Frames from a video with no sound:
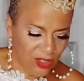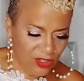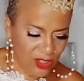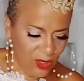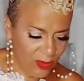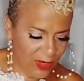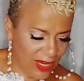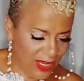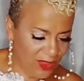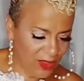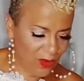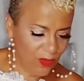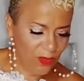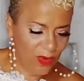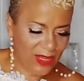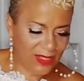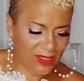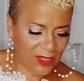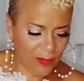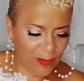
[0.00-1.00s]
So in the
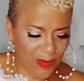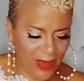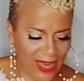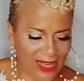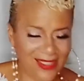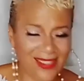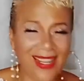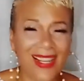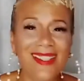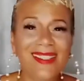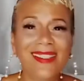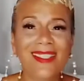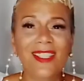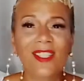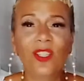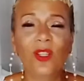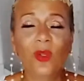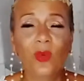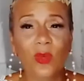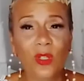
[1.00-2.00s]
recent past, I see
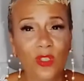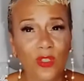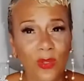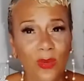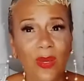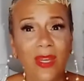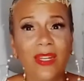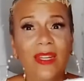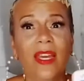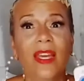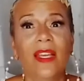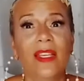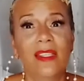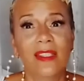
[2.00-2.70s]
you were doing